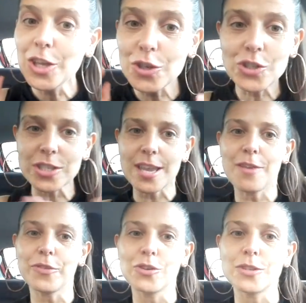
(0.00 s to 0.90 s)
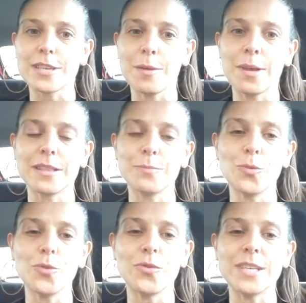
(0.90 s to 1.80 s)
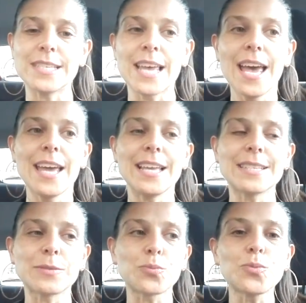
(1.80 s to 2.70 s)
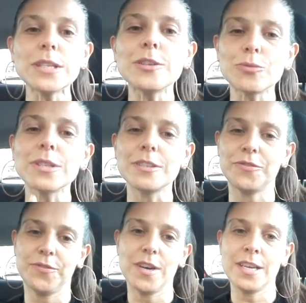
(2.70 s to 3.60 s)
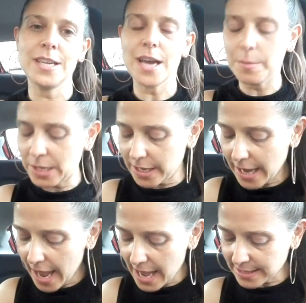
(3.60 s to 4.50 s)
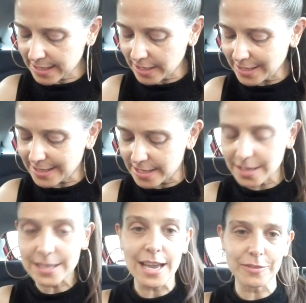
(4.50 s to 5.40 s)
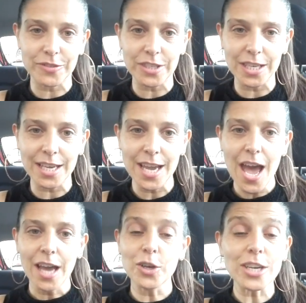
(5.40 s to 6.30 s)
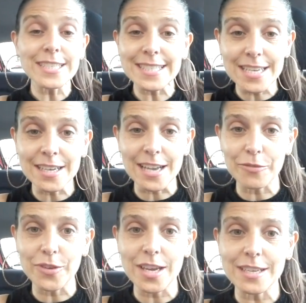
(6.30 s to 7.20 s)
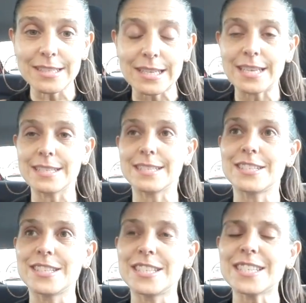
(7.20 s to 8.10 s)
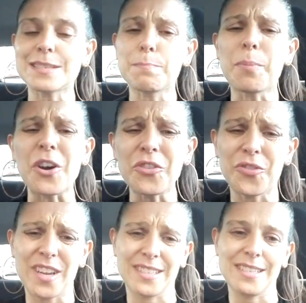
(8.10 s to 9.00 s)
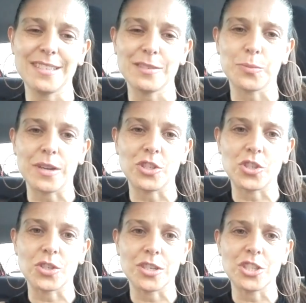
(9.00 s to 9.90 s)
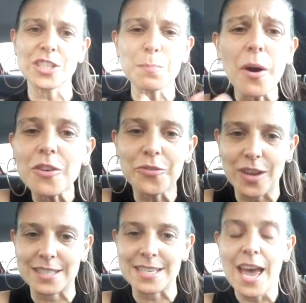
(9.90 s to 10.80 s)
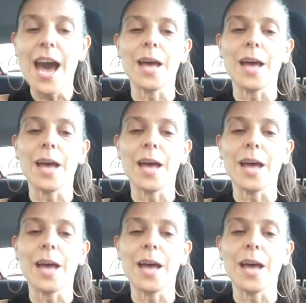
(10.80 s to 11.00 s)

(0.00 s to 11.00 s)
You just have a good time at the movies. It's really, really funny. I mean, it has Christian Clavier. Christian Clavier is just perfect in this register, just perfect.